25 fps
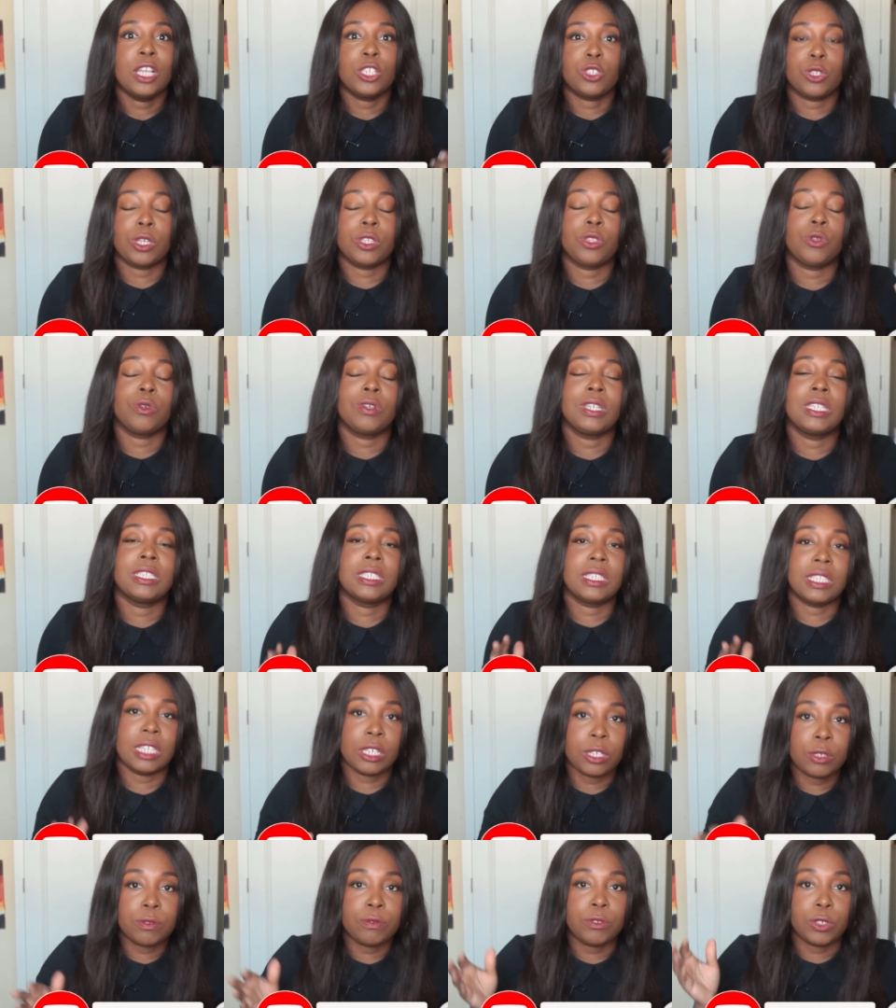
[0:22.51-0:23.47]
So I thought
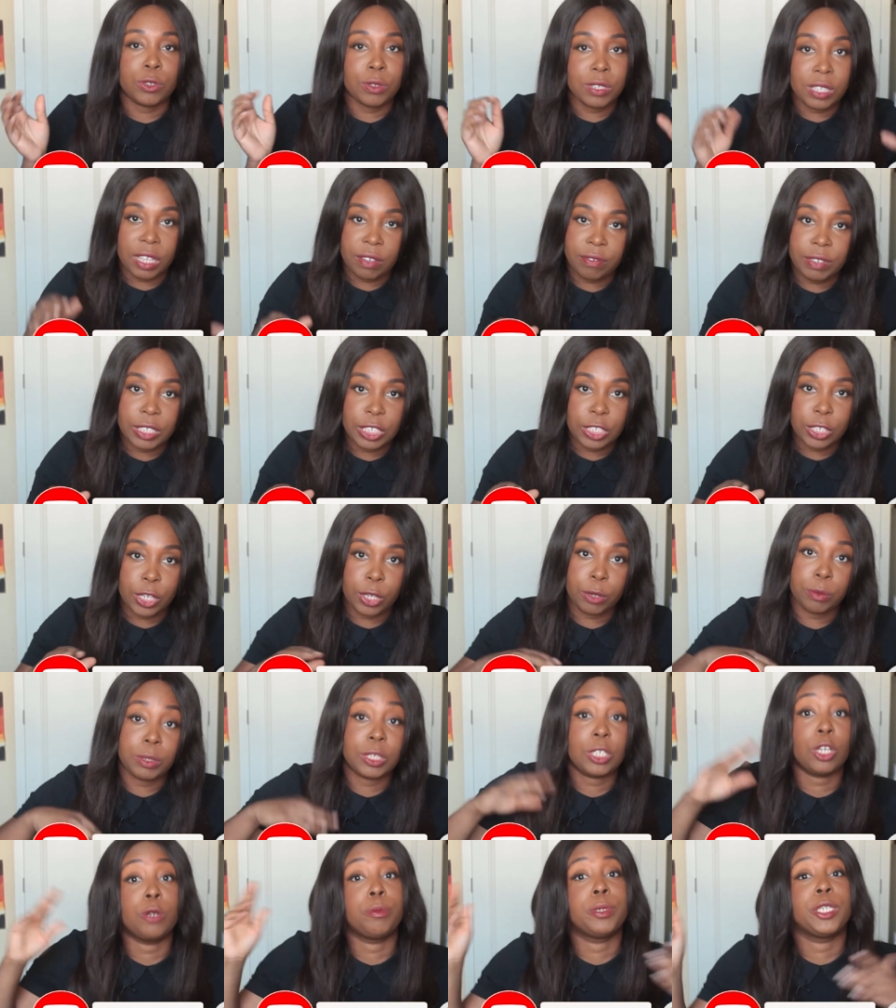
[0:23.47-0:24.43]
instead of doing that video,
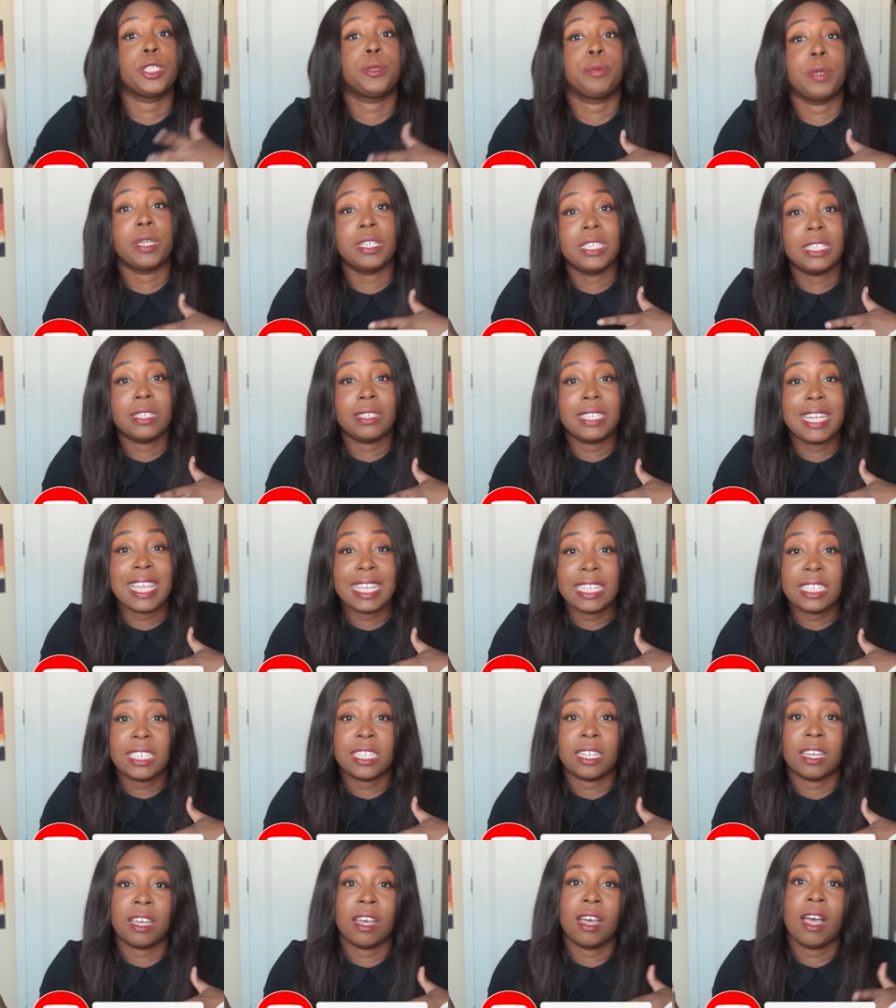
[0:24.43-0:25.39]
which I'll postpone till
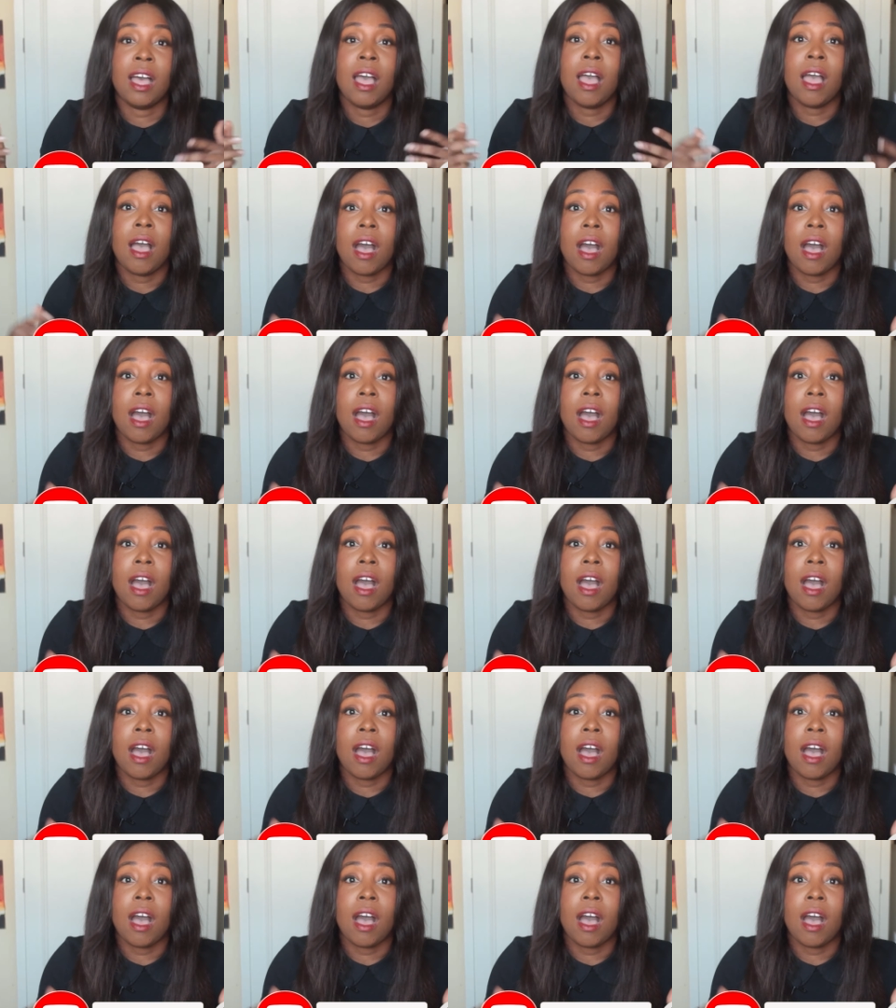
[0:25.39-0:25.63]
later,